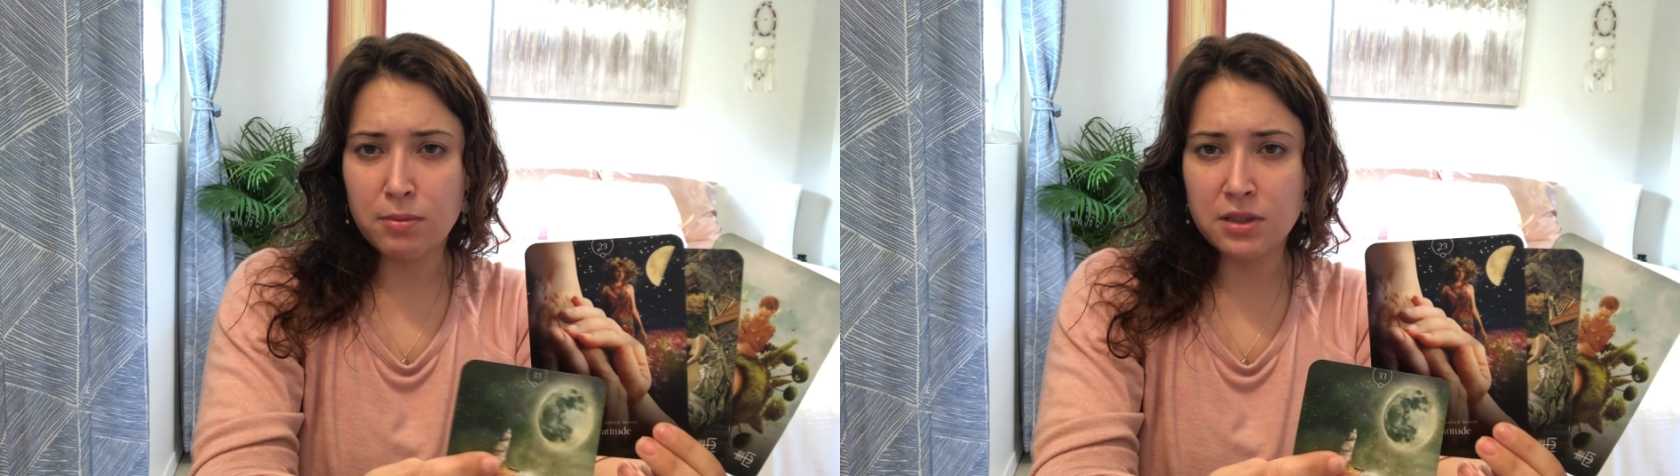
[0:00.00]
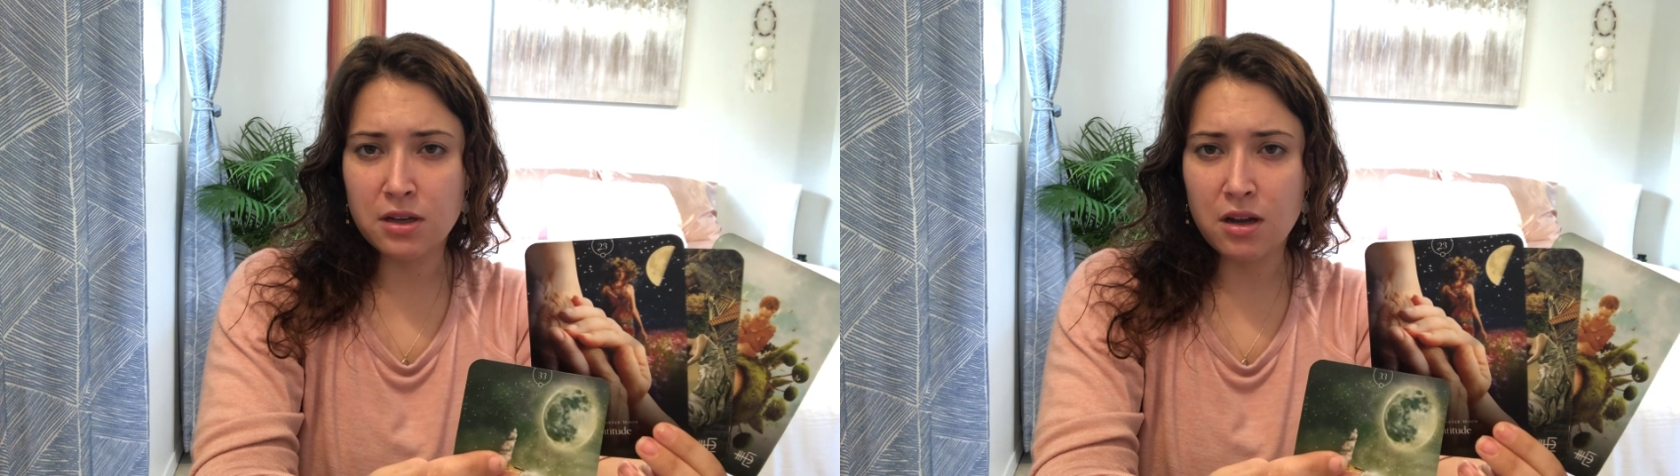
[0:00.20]

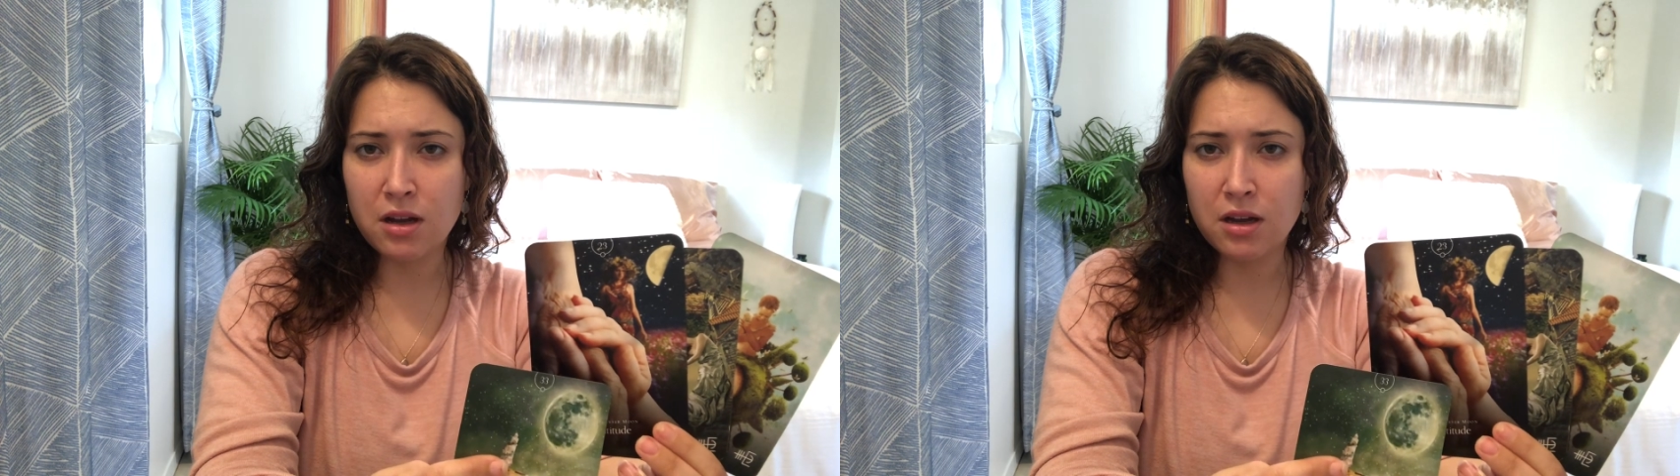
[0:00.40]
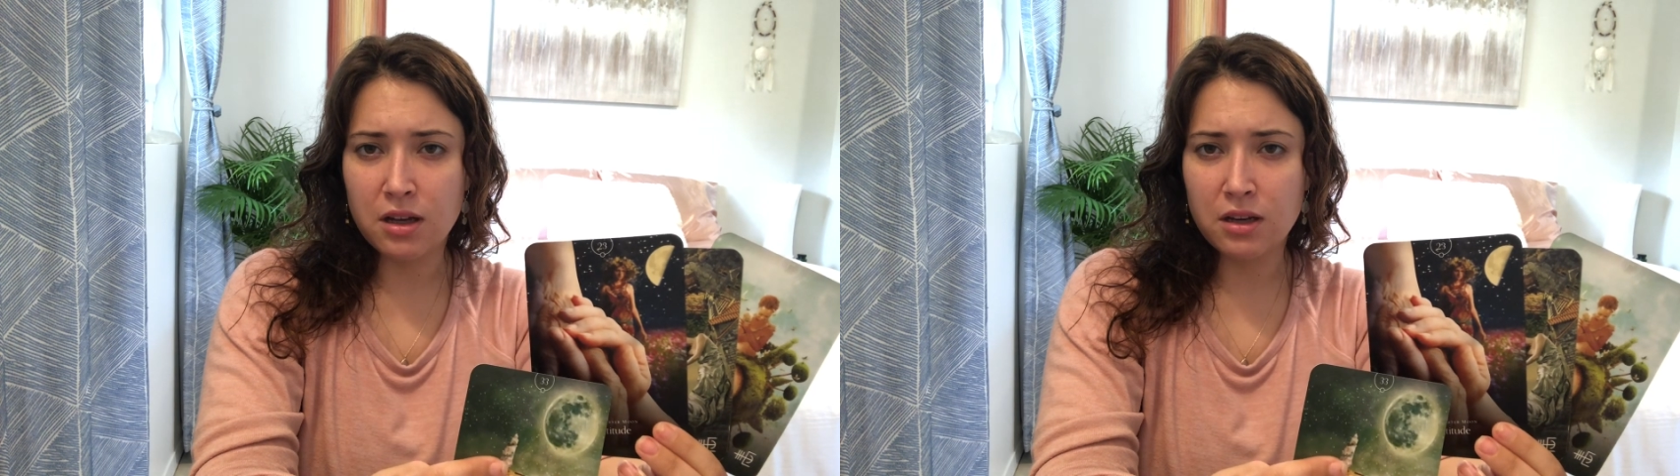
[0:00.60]

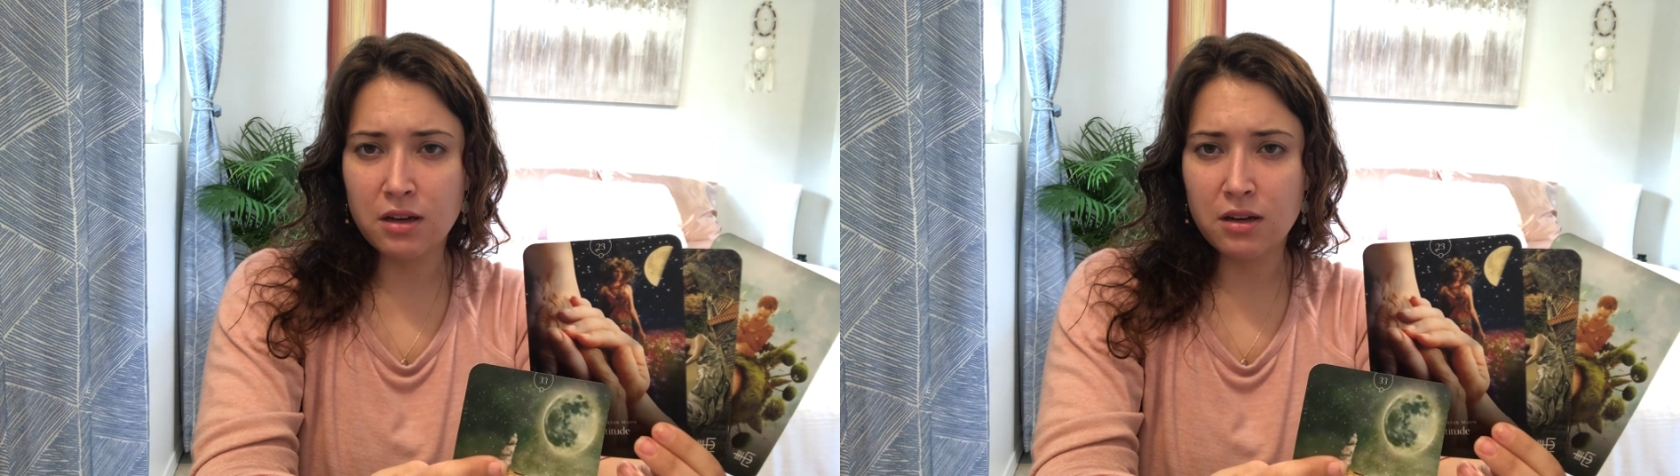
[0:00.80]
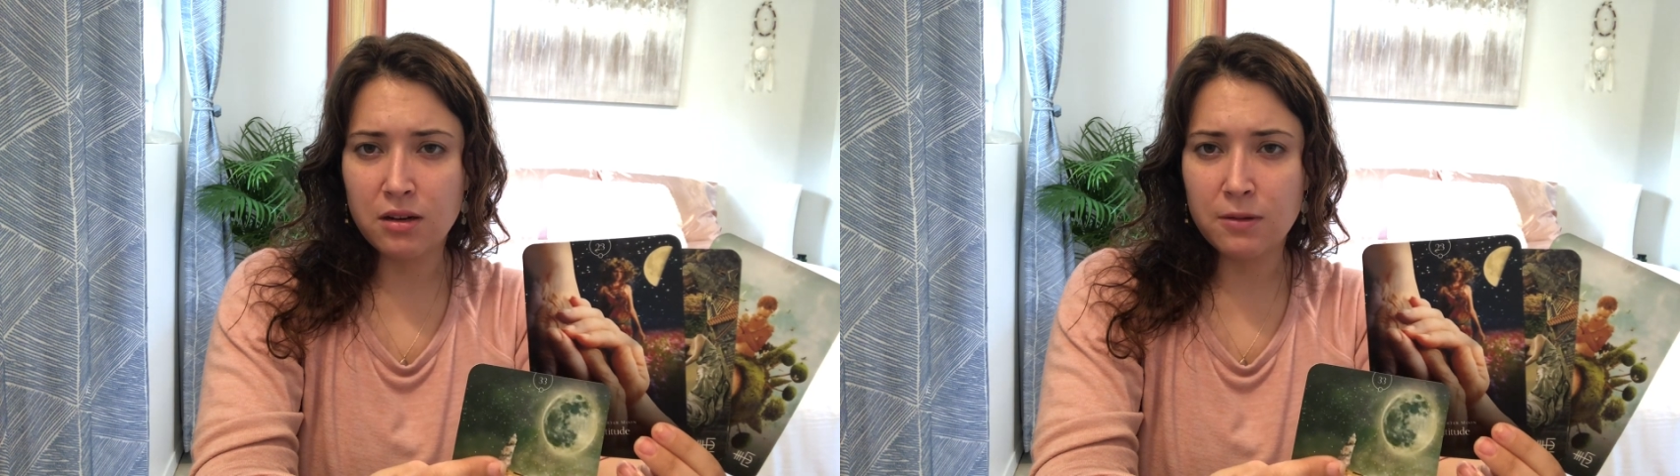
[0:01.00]
baton,
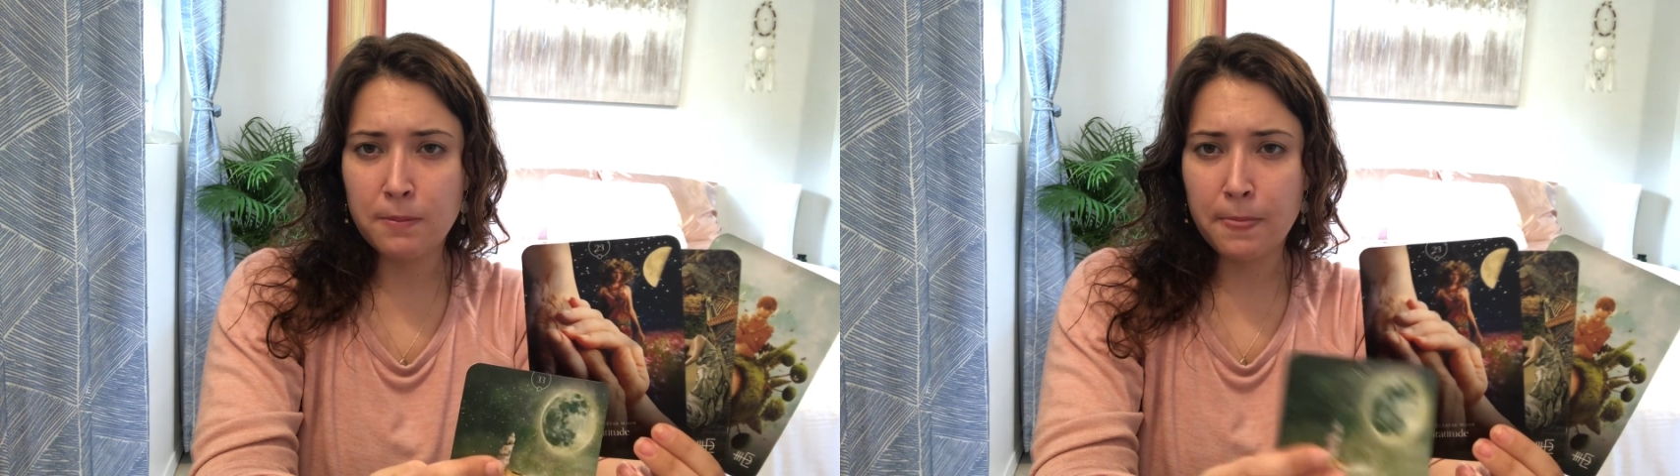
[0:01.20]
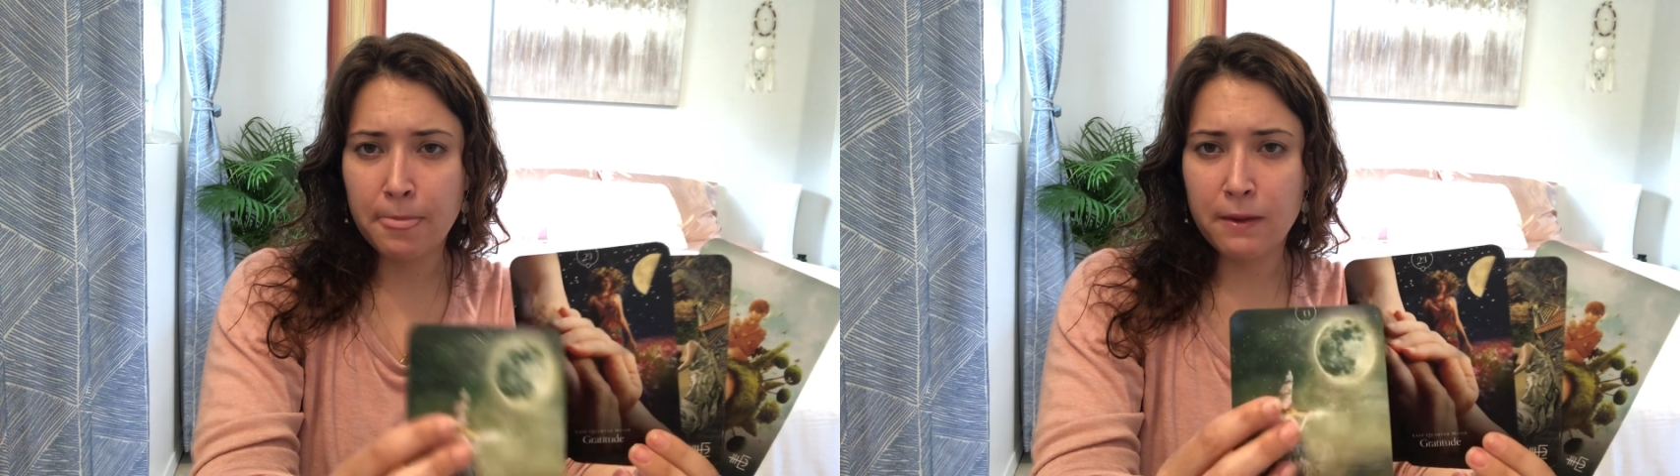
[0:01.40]

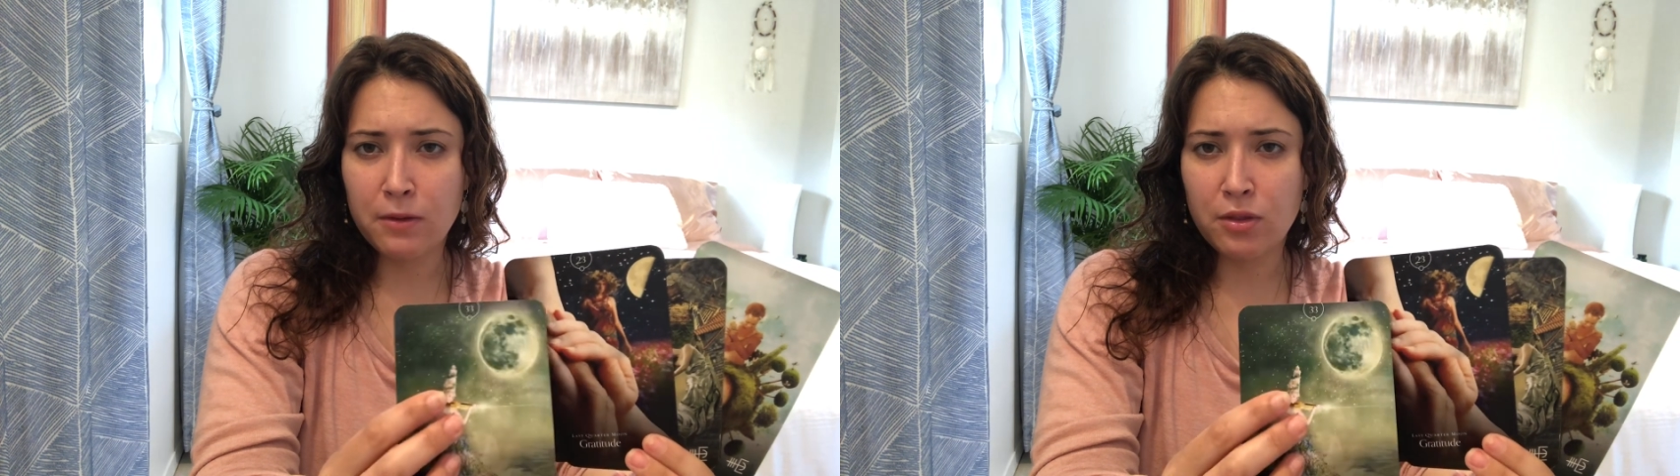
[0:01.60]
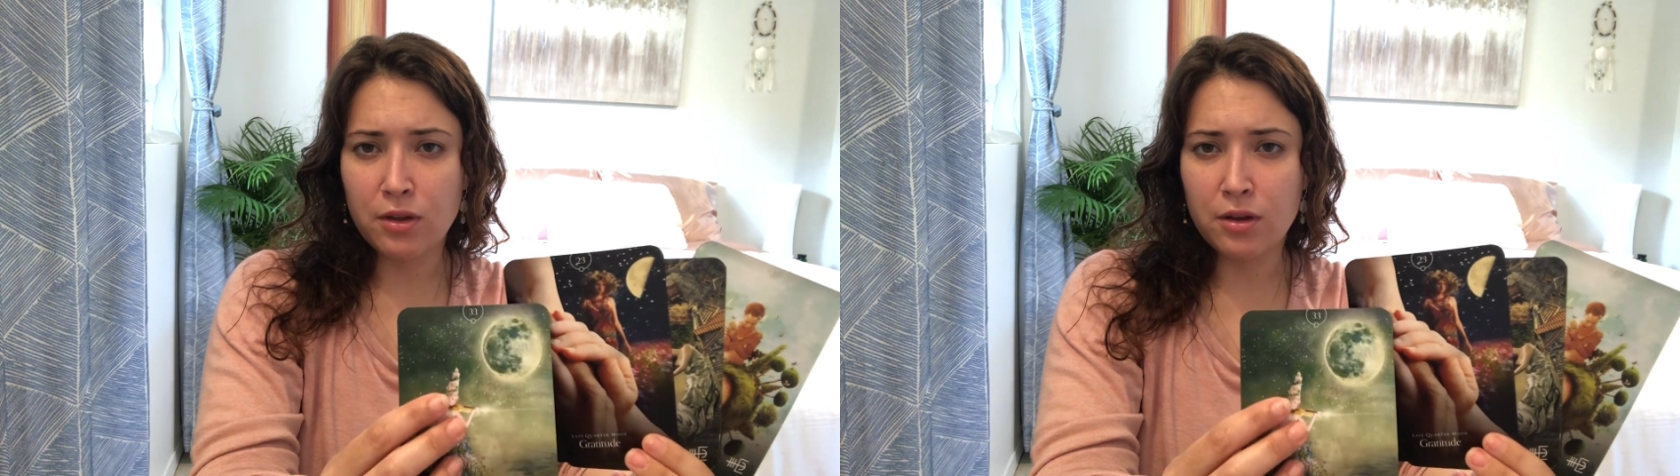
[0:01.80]

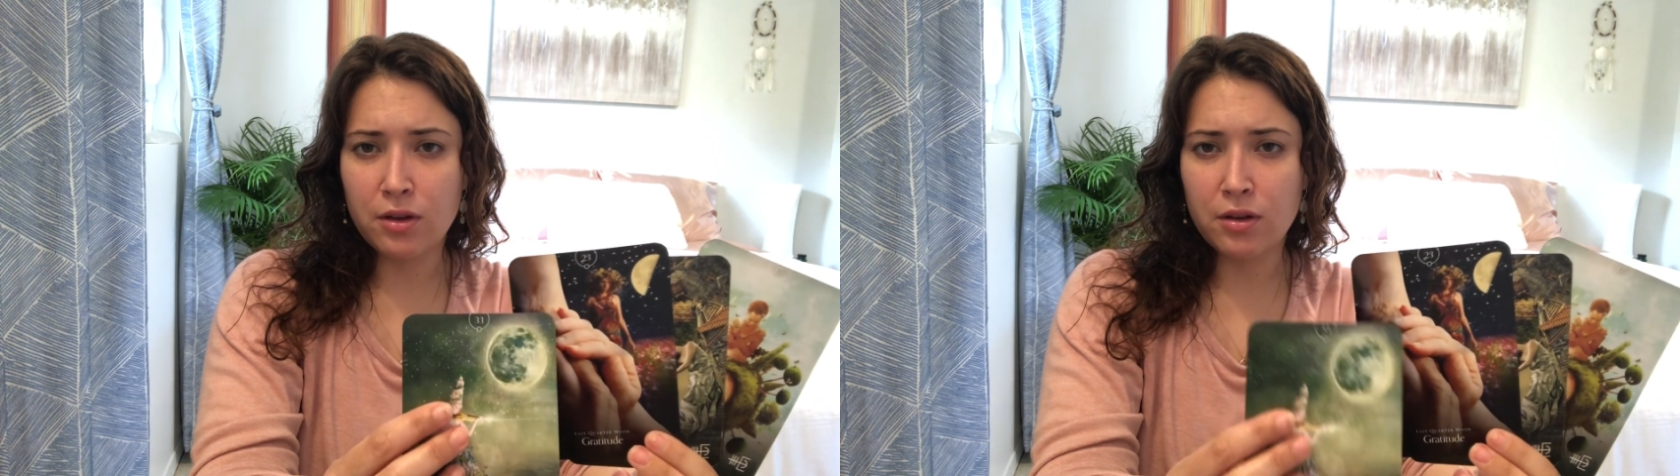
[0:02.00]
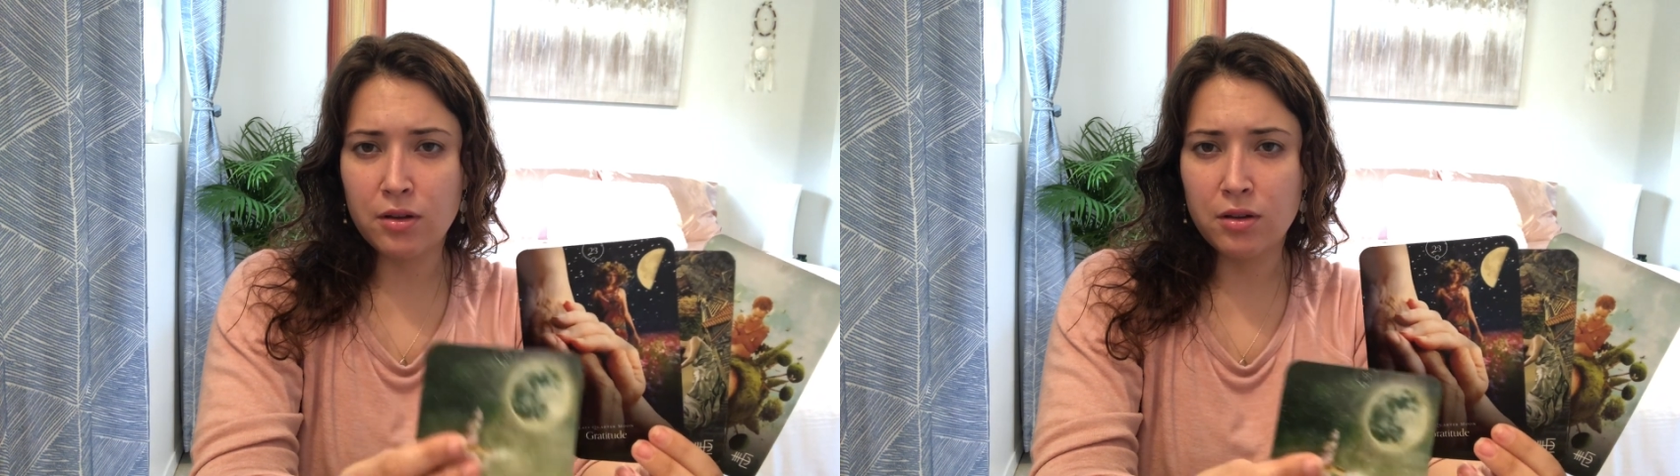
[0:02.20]

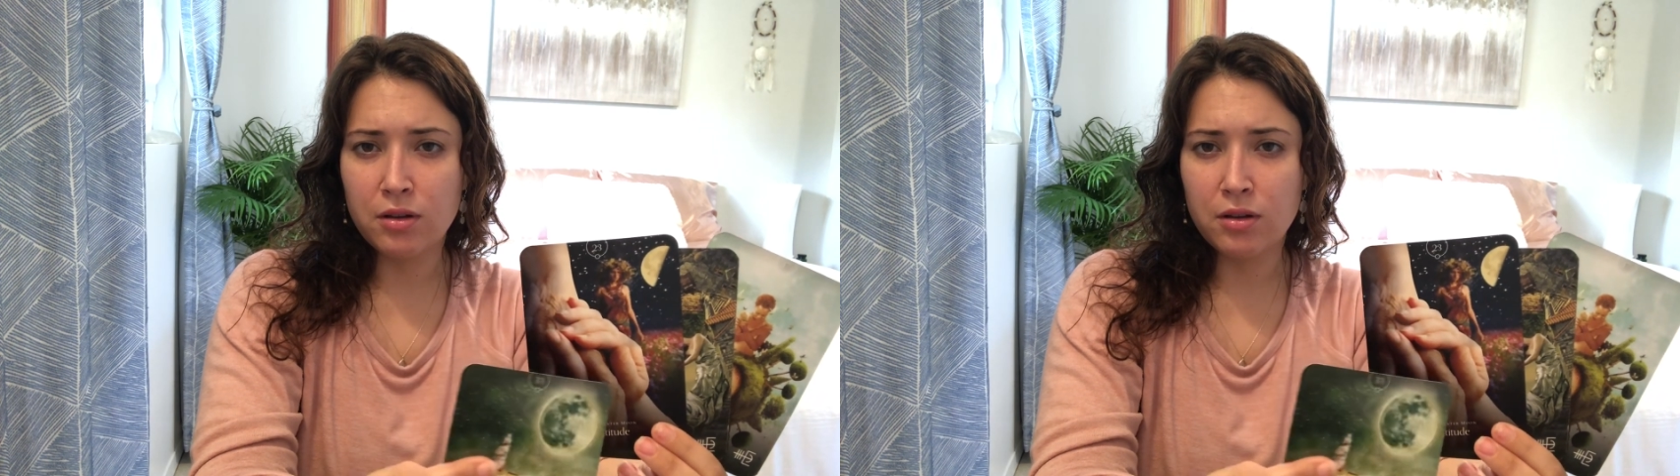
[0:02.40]
the